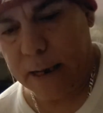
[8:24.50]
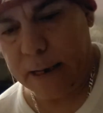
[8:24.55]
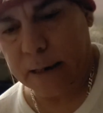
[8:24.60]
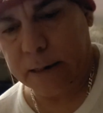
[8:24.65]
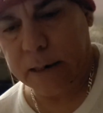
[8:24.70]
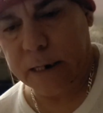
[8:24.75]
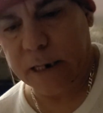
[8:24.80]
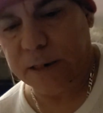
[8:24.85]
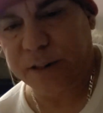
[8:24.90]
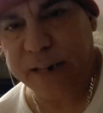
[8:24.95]

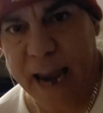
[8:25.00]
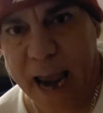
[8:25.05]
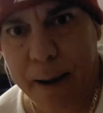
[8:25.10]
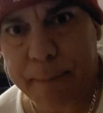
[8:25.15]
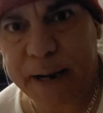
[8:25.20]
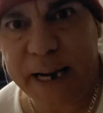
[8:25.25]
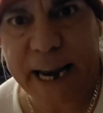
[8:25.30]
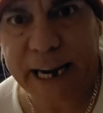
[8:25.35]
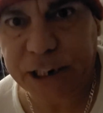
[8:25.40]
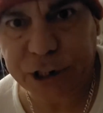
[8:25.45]

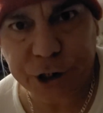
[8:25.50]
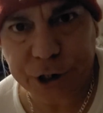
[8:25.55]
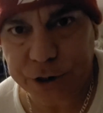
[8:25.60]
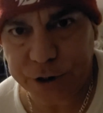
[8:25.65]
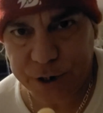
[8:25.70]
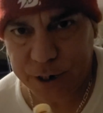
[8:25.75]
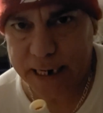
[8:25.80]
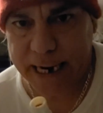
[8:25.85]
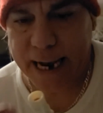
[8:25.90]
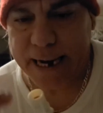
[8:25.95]
contamination
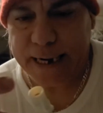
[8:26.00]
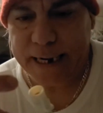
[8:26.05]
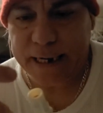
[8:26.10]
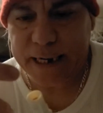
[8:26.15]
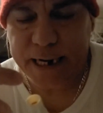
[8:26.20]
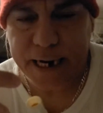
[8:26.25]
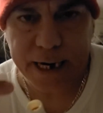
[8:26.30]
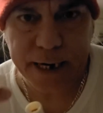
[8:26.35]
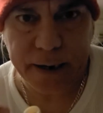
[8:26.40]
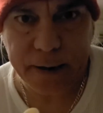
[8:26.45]
to get in
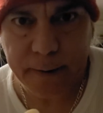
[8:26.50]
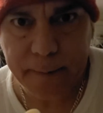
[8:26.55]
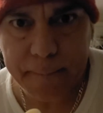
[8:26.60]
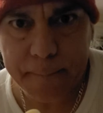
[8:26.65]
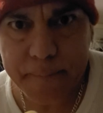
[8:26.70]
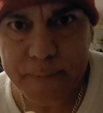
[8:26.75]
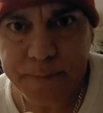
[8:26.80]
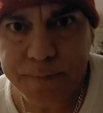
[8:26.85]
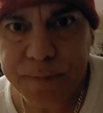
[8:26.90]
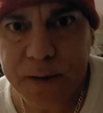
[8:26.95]
here,
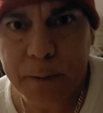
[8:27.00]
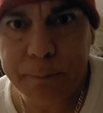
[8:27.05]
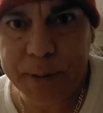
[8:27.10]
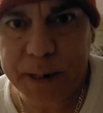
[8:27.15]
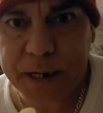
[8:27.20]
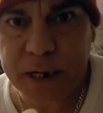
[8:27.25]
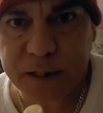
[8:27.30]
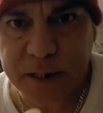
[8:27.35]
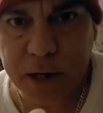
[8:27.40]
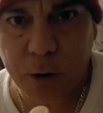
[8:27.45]

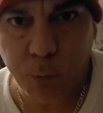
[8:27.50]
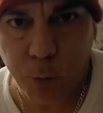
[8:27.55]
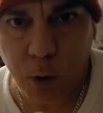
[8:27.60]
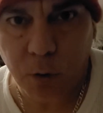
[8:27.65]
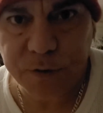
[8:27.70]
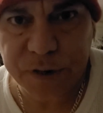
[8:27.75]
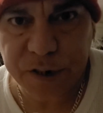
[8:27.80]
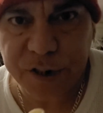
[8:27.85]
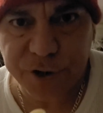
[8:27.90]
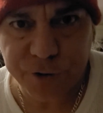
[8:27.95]
because it will
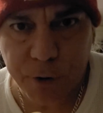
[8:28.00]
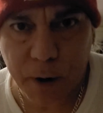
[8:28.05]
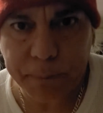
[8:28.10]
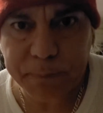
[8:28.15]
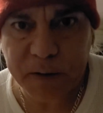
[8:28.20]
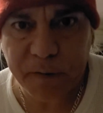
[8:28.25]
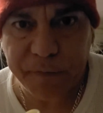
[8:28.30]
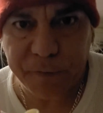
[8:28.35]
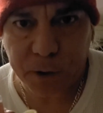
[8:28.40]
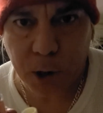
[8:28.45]
disrupt
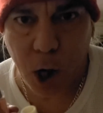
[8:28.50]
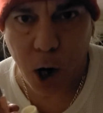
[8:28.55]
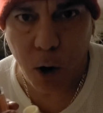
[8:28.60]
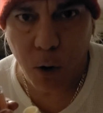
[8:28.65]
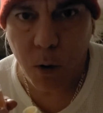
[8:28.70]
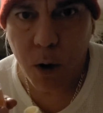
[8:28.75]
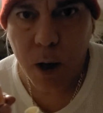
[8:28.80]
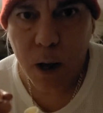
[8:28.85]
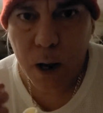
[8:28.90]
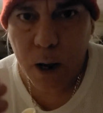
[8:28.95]
the
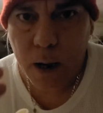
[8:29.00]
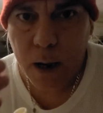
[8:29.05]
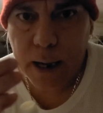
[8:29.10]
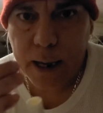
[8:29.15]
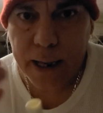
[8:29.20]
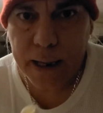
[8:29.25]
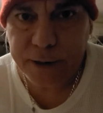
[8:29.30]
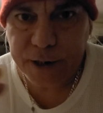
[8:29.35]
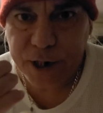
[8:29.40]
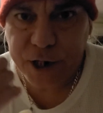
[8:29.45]
flow
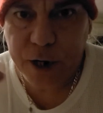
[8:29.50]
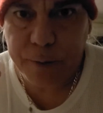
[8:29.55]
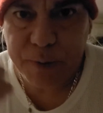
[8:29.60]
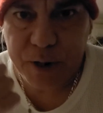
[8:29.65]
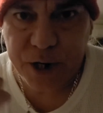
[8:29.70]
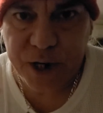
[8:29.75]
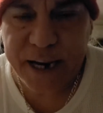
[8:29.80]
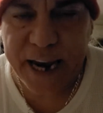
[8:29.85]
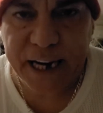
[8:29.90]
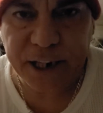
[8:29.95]
and the
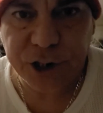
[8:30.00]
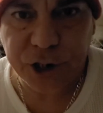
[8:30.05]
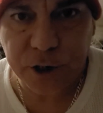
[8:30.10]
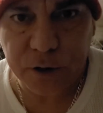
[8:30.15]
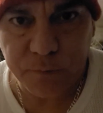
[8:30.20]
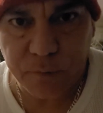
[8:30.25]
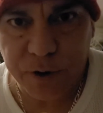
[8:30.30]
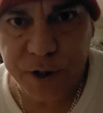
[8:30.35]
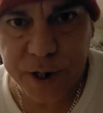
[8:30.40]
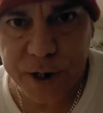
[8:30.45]

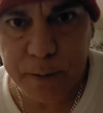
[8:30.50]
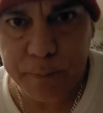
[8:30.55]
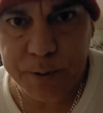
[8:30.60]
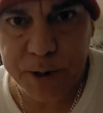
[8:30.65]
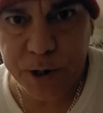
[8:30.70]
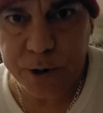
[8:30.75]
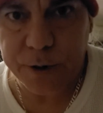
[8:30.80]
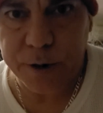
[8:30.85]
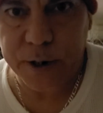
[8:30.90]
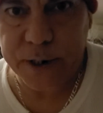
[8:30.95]
communication with the
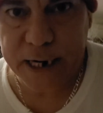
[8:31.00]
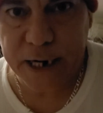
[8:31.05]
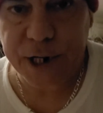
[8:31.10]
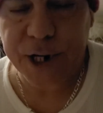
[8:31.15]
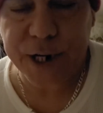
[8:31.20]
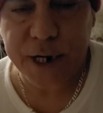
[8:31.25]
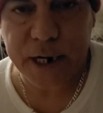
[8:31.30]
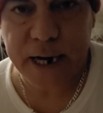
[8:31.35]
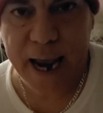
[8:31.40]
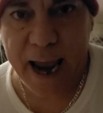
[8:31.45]
computer, and then you're
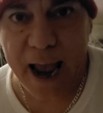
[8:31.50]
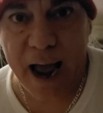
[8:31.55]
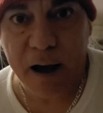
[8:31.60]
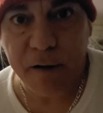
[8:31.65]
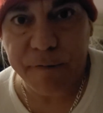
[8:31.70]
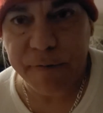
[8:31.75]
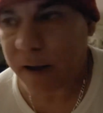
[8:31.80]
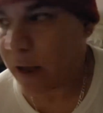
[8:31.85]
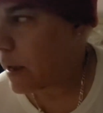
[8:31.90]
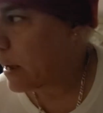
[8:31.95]
going to
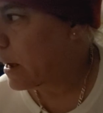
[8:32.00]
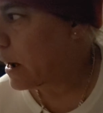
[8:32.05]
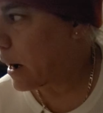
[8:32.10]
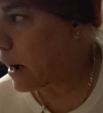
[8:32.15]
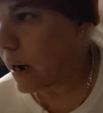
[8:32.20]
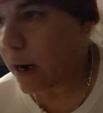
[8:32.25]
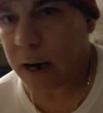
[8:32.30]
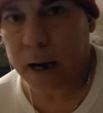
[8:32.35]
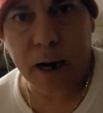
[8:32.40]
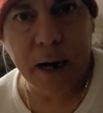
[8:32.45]
have
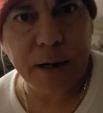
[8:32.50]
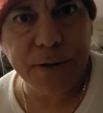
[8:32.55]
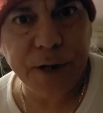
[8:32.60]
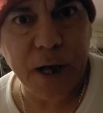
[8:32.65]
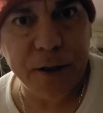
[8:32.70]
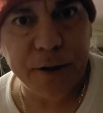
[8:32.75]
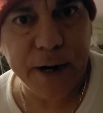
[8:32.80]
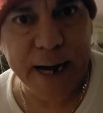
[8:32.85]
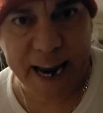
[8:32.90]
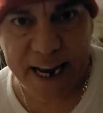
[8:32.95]

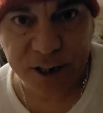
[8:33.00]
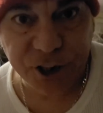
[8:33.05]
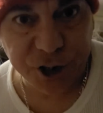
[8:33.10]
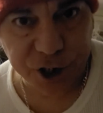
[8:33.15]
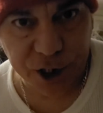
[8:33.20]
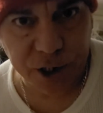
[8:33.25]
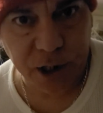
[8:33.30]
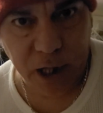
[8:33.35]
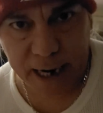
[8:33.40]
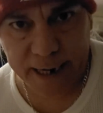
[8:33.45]
another
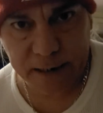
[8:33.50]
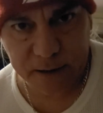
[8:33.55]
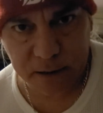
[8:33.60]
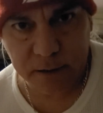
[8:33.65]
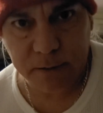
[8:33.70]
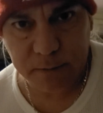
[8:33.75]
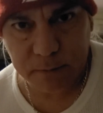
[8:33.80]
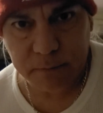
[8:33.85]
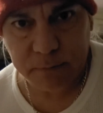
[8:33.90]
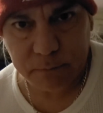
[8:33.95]
engine light,
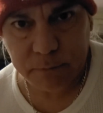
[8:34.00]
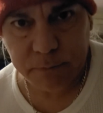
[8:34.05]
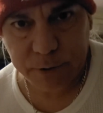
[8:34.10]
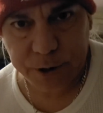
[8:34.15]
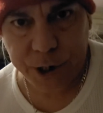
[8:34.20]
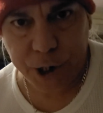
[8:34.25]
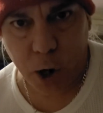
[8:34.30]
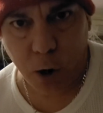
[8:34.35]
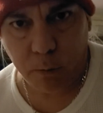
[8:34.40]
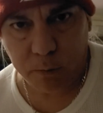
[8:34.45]

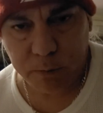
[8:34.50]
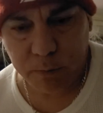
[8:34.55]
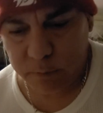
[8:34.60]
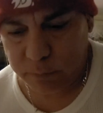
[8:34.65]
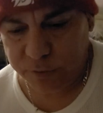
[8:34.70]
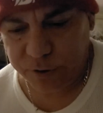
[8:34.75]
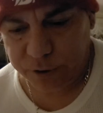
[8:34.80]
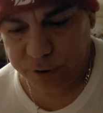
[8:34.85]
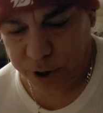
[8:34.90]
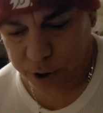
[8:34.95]

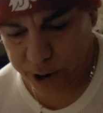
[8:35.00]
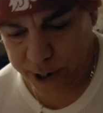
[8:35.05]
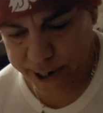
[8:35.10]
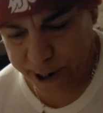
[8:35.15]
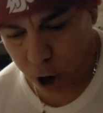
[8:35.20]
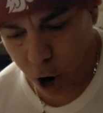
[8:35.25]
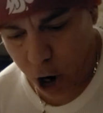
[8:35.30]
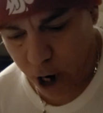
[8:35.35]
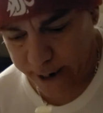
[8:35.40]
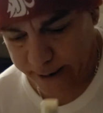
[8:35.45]
turning
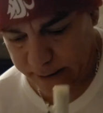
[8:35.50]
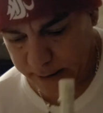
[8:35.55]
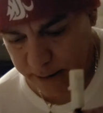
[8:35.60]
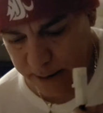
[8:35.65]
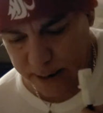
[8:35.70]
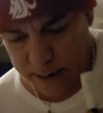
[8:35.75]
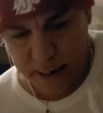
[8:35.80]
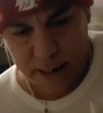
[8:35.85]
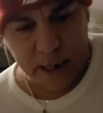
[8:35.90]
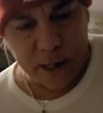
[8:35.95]
on.
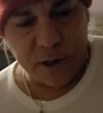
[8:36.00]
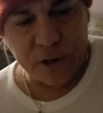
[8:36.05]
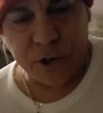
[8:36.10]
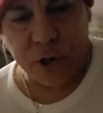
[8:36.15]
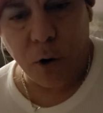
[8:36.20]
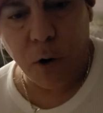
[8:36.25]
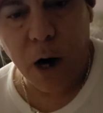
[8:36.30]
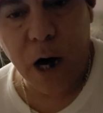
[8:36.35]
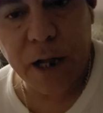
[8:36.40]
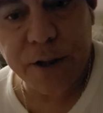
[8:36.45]

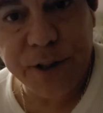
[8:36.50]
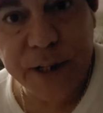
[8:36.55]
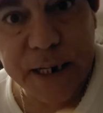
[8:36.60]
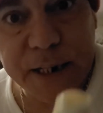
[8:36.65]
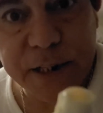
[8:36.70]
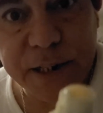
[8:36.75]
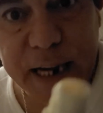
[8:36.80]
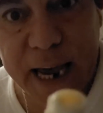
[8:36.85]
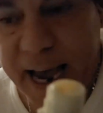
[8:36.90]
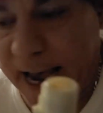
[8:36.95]
So on
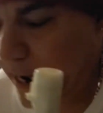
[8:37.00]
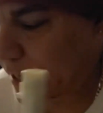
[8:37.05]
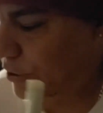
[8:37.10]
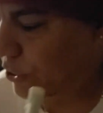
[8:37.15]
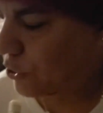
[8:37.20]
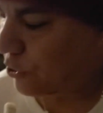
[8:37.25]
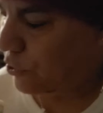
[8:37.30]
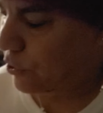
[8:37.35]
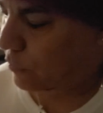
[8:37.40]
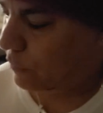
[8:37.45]
this end, you
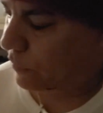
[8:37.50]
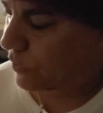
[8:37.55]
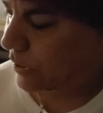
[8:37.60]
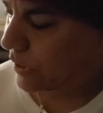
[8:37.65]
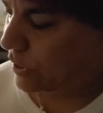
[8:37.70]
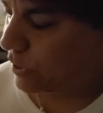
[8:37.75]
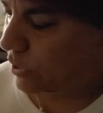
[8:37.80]
use this